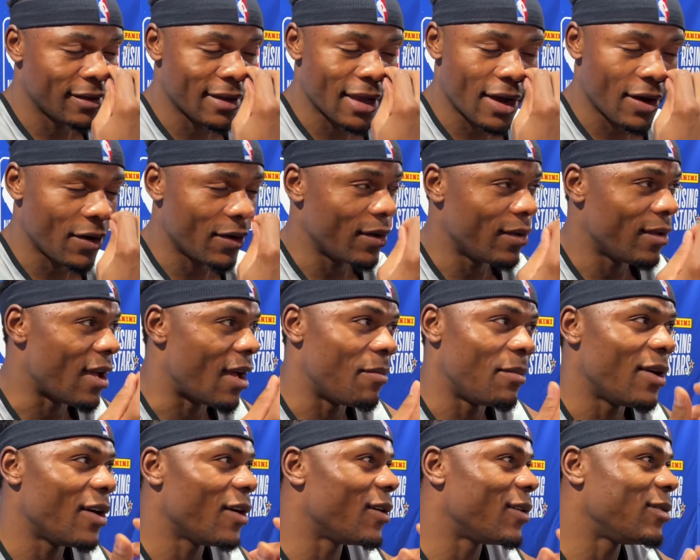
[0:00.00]
I'm
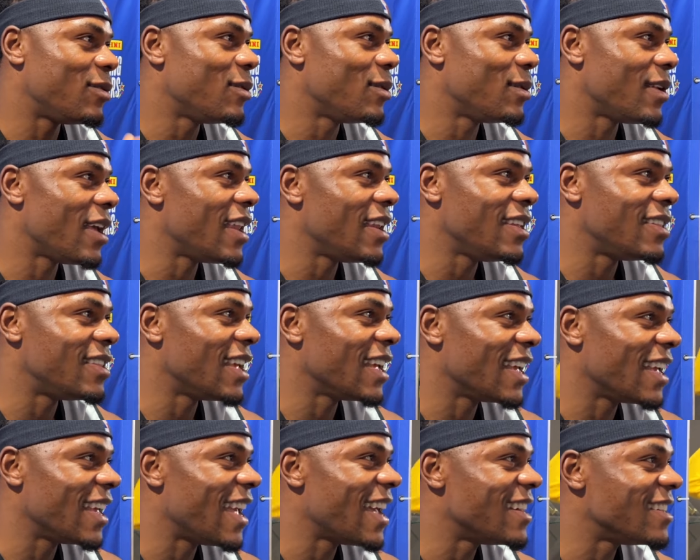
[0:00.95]
not going to do anything
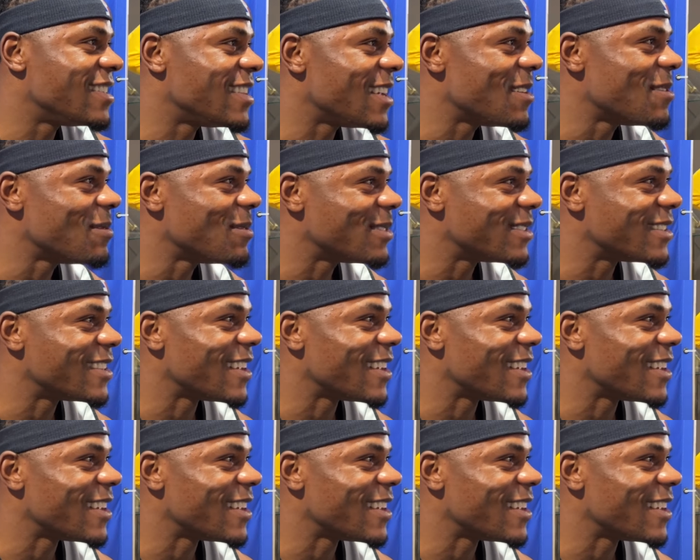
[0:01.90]
against them.